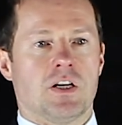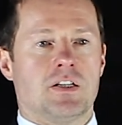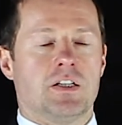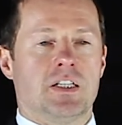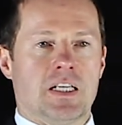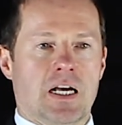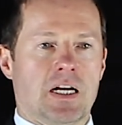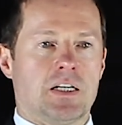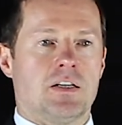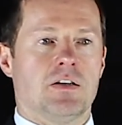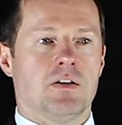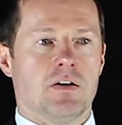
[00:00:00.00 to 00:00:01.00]
and design
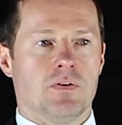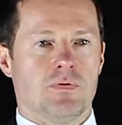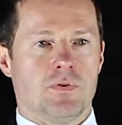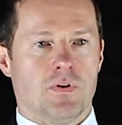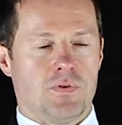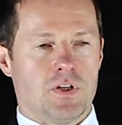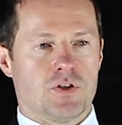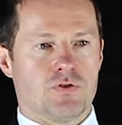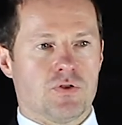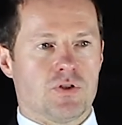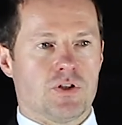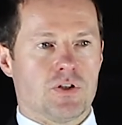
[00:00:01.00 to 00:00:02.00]
of these
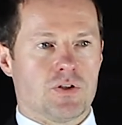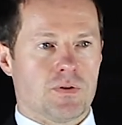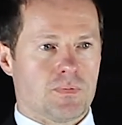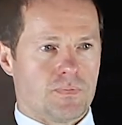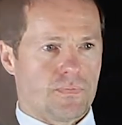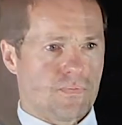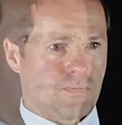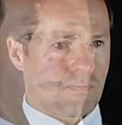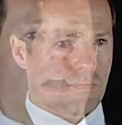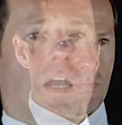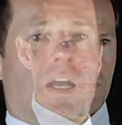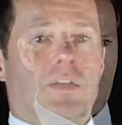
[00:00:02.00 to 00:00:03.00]
structures.
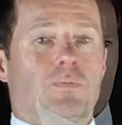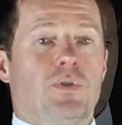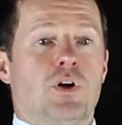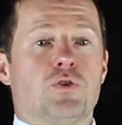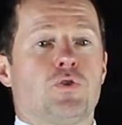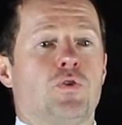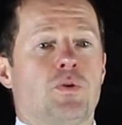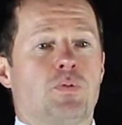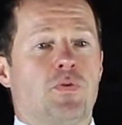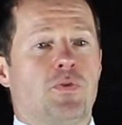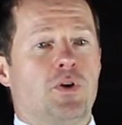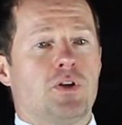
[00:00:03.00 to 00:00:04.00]
And we're also the
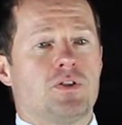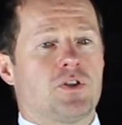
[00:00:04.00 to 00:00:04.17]
preferred